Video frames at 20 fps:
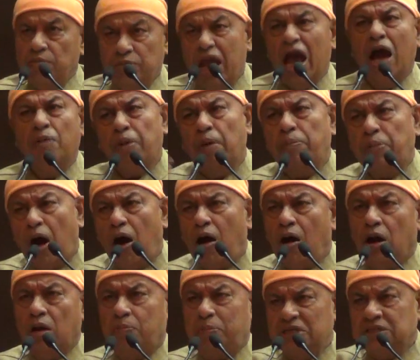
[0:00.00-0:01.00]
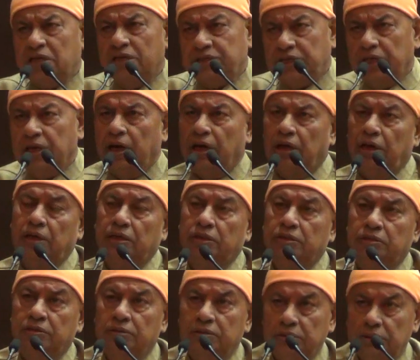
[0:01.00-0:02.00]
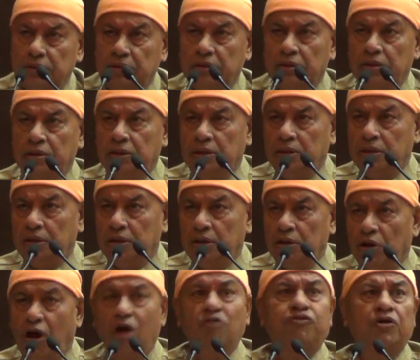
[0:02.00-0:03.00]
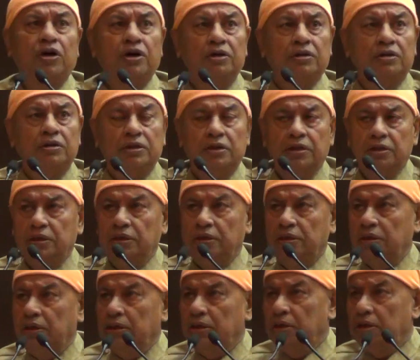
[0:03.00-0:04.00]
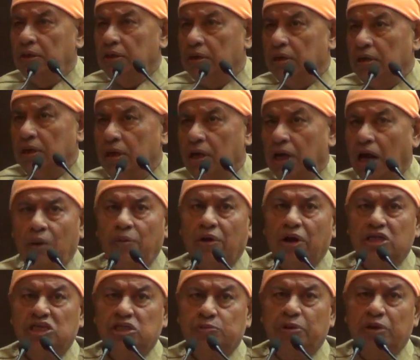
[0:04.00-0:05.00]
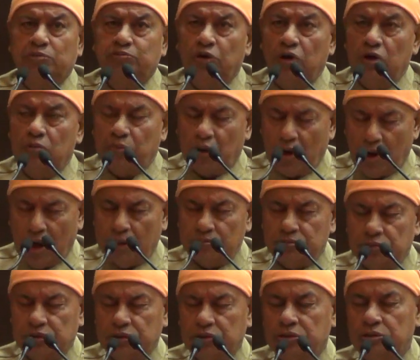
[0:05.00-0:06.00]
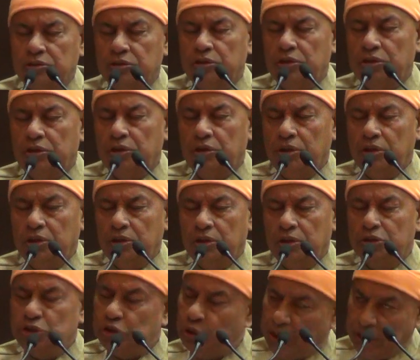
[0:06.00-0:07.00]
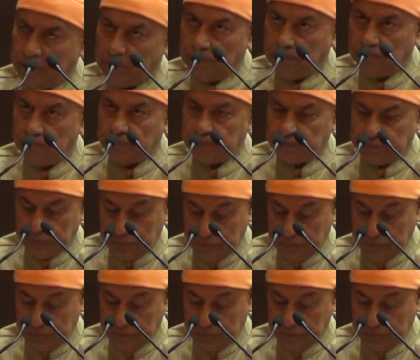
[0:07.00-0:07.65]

and behalf of all present here, offer our respectful pronouns to him.